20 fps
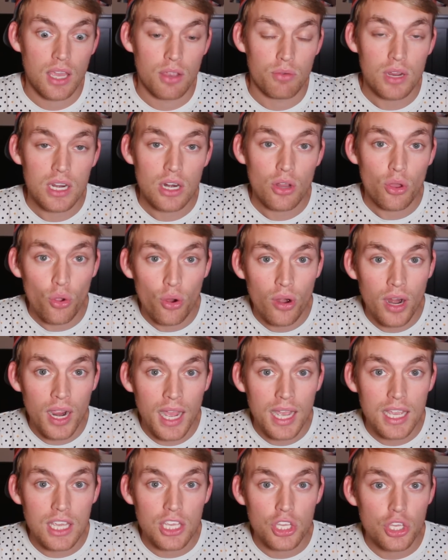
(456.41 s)
Rita
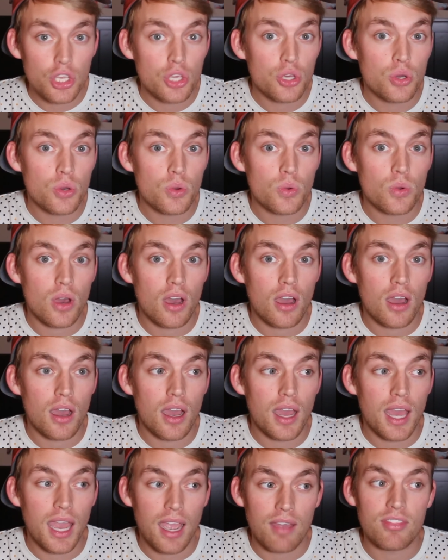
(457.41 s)
Ora, you
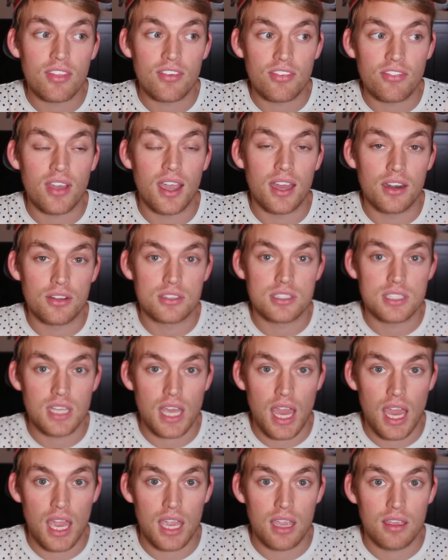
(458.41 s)
have the final
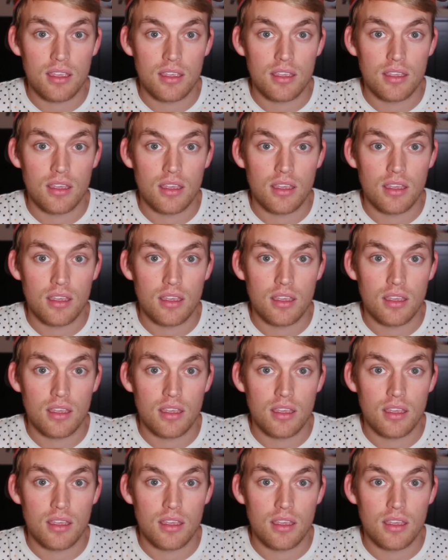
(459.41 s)
say.